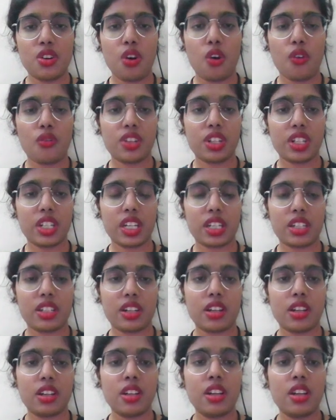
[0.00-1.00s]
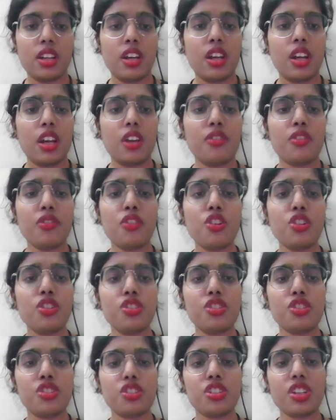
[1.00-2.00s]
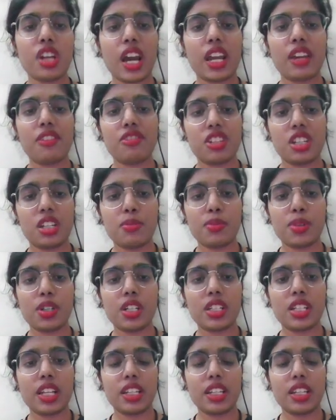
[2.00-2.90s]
of the data. If you want to dive deeper,